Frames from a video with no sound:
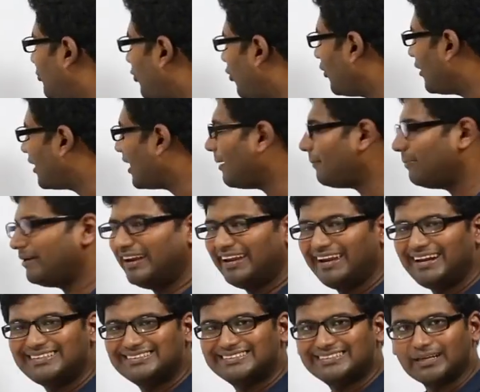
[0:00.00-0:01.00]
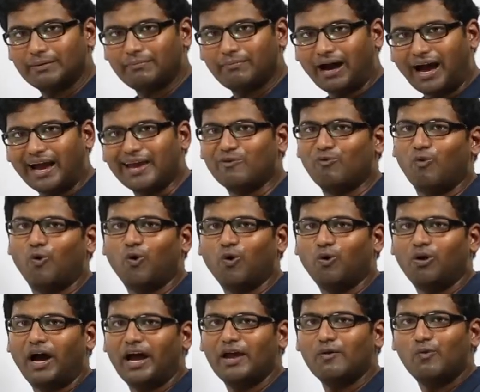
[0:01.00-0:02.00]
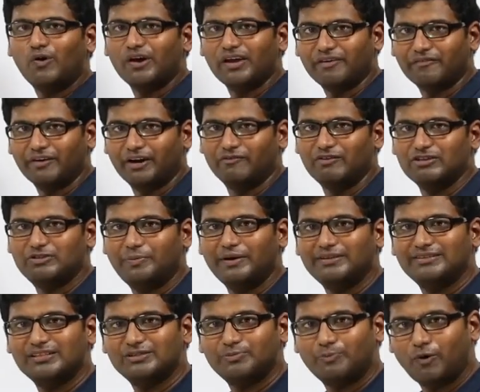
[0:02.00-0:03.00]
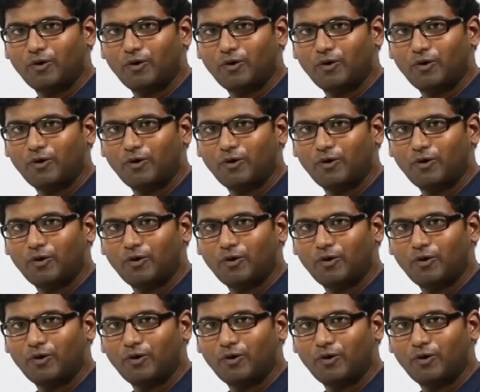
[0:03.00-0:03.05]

program needs some IO event, which means this